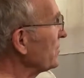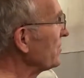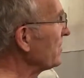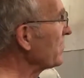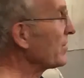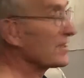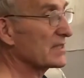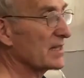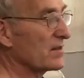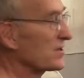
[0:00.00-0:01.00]
to the red blood
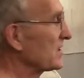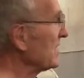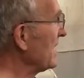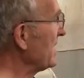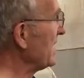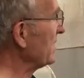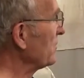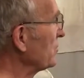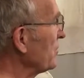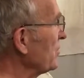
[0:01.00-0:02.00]
cells and then it
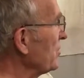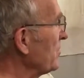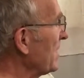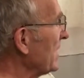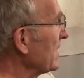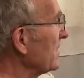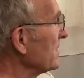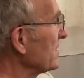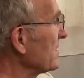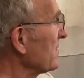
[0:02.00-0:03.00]
goes on to the
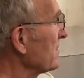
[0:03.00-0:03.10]
platelets.